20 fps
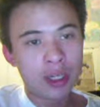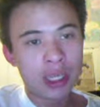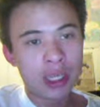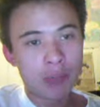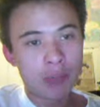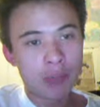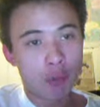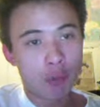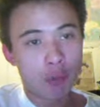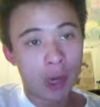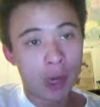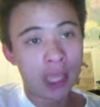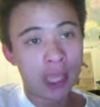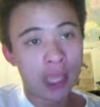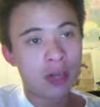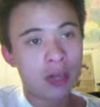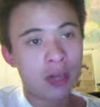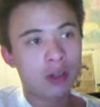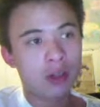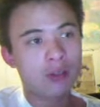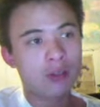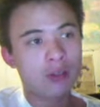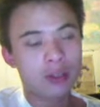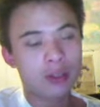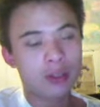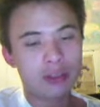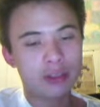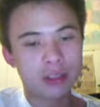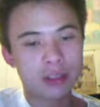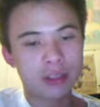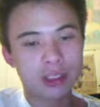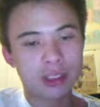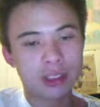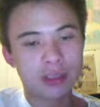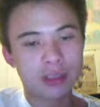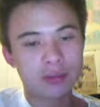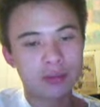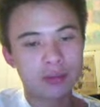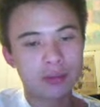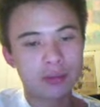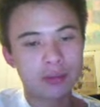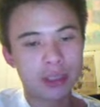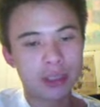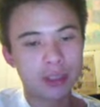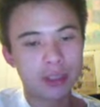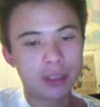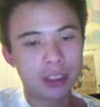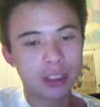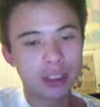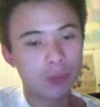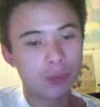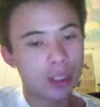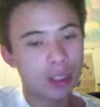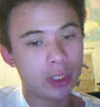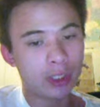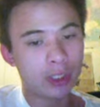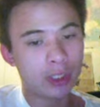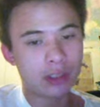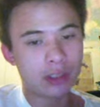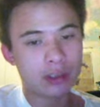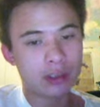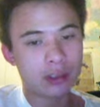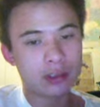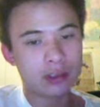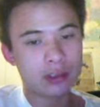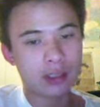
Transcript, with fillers: game ran all over Houston pretty much at will.